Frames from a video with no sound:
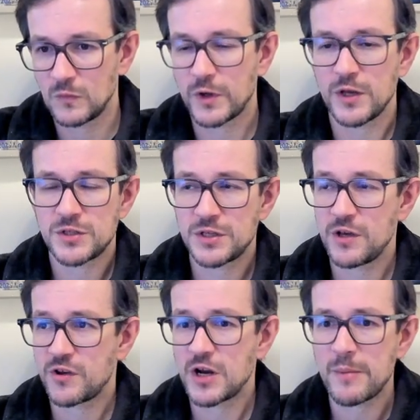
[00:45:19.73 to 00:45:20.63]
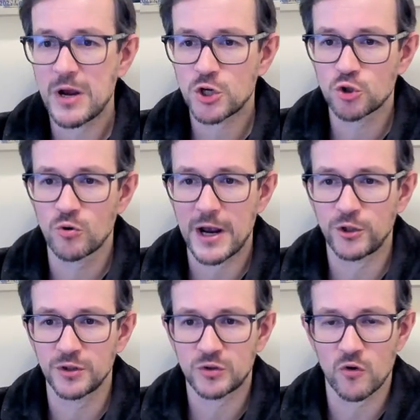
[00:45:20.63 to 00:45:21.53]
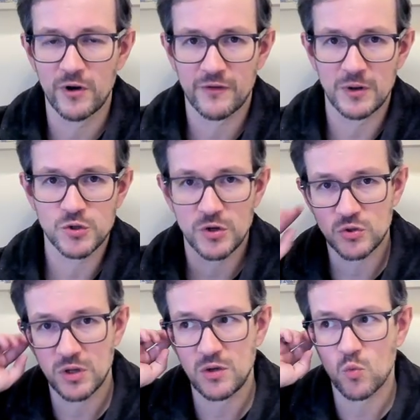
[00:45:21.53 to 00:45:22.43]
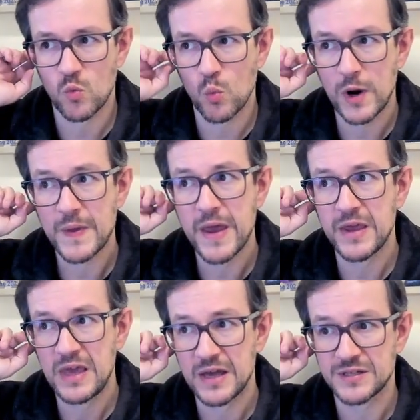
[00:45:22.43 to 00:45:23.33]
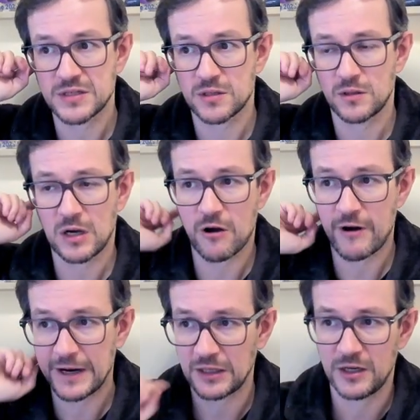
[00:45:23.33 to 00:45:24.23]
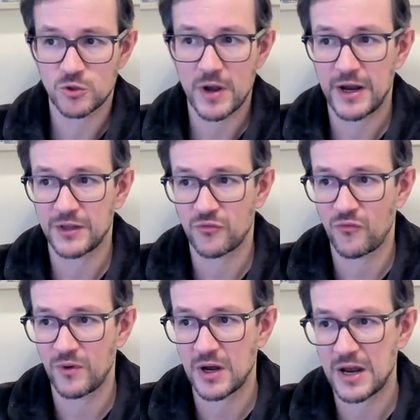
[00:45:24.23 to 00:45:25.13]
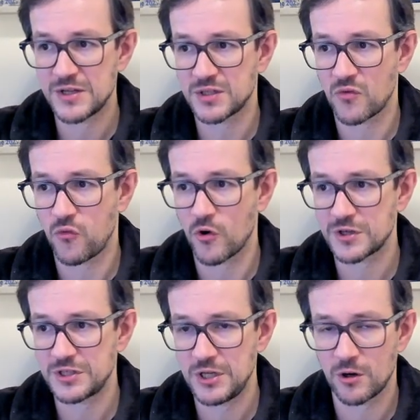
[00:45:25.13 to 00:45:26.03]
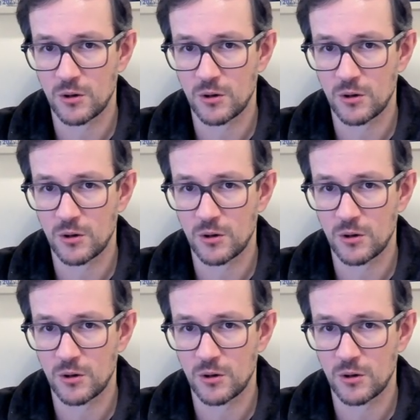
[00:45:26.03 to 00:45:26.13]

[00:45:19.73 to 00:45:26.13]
Okay, so here I make sure I don't over. So when I guess correctly, so I get answer 40,